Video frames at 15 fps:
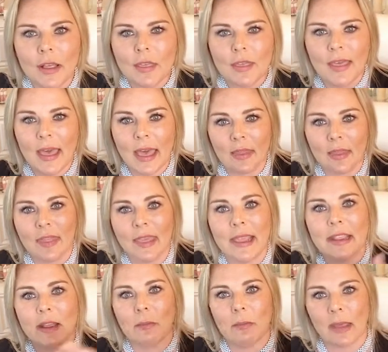then they
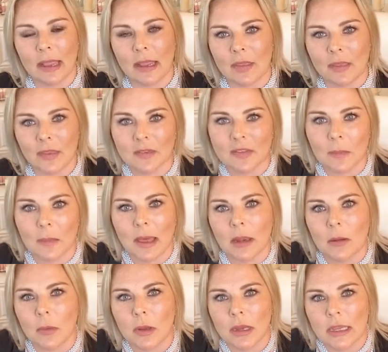can make this
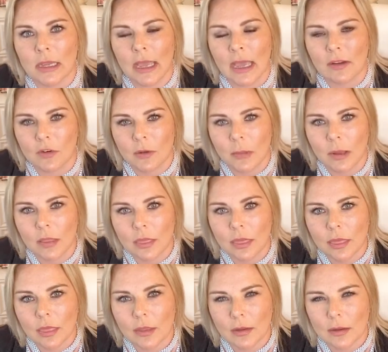amount of money every month,
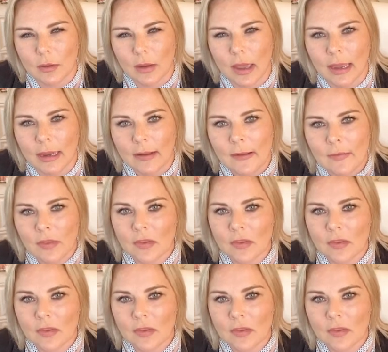okay?